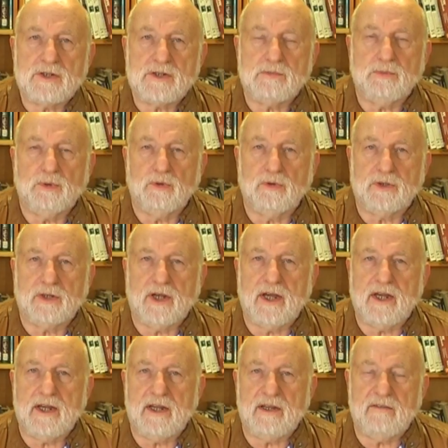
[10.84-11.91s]
Support
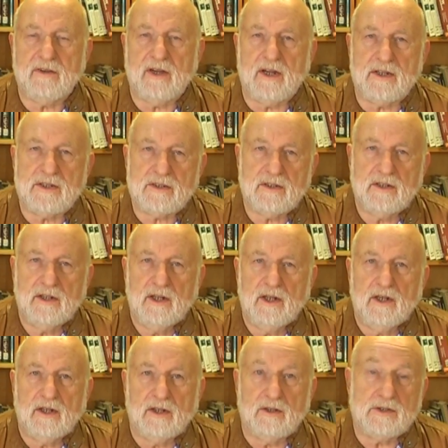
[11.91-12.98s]
Day event.
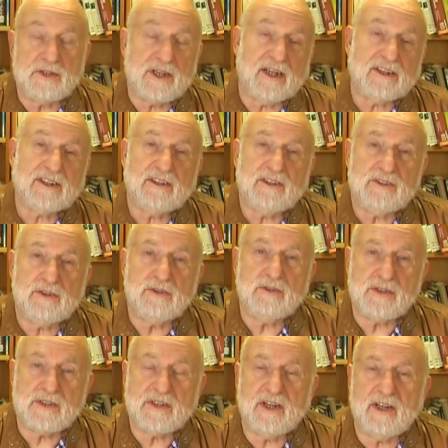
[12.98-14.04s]
Although it's actually true to
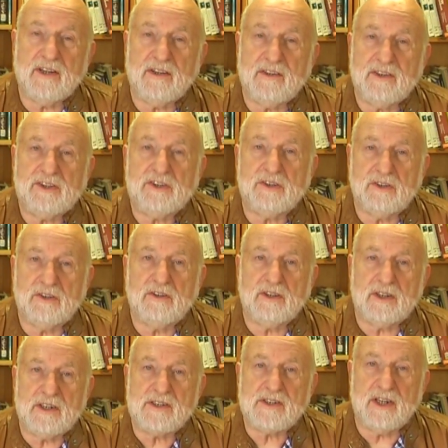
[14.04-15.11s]
say that this year
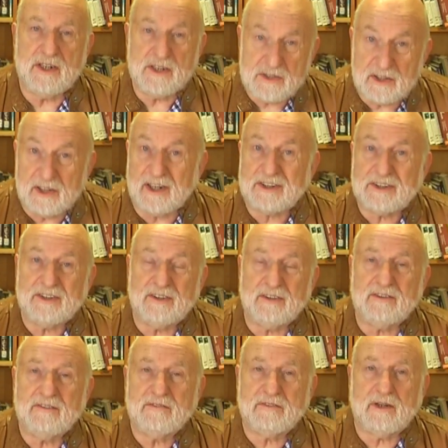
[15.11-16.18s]
it's
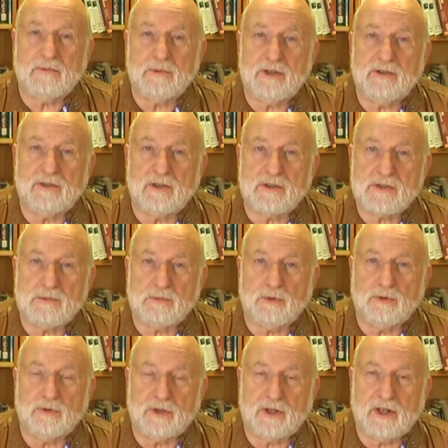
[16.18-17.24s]
International Family Drug
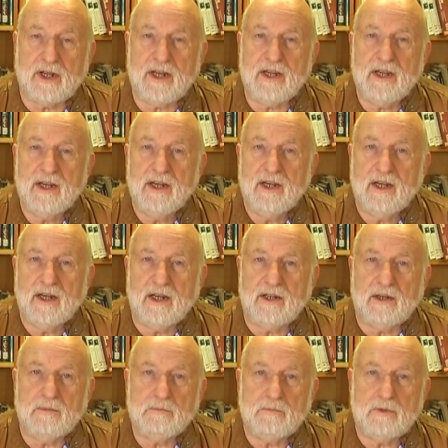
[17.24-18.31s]
Support Day, and
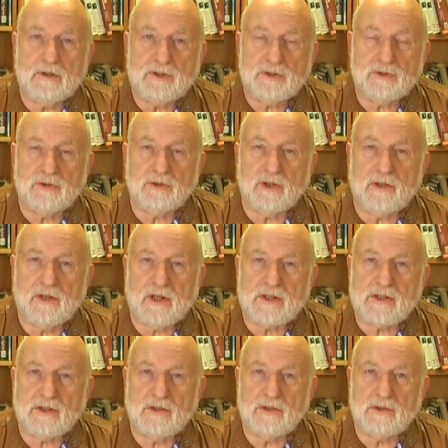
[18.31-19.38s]
I'm sure that
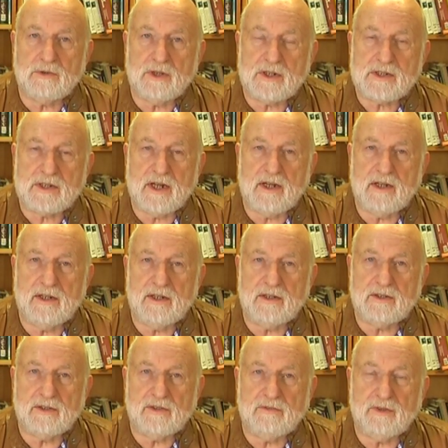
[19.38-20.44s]
that's going to extend
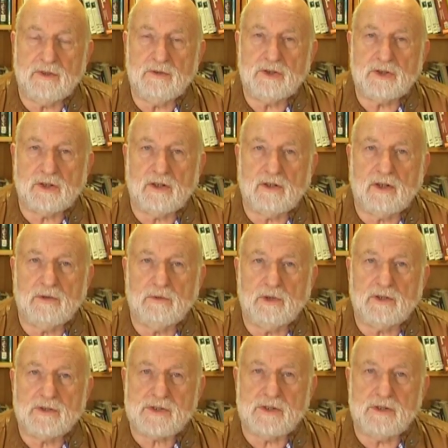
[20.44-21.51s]
into the future and
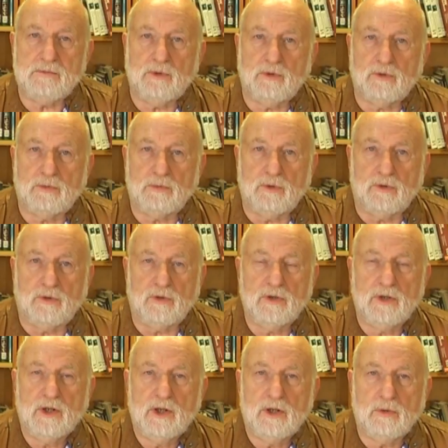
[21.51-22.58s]
we'll see more and more
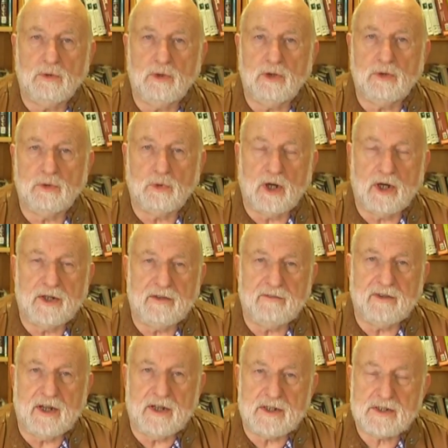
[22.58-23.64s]
worldwide
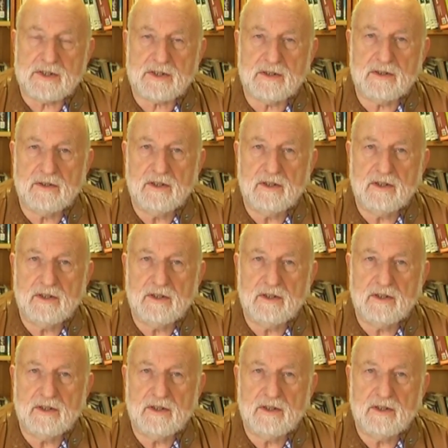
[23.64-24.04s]
events.